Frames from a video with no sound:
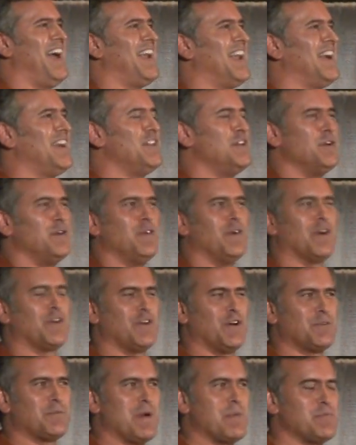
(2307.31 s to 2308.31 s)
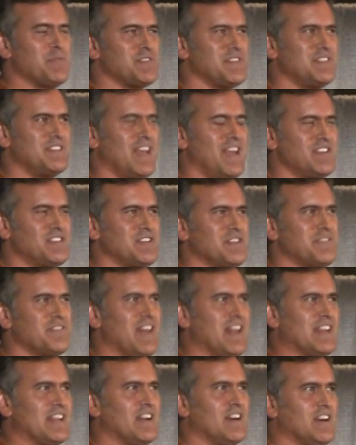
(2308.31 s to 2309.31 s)
And are you a good representation of
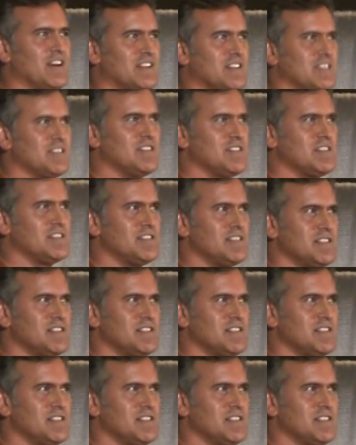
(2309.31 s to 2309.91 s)
that character?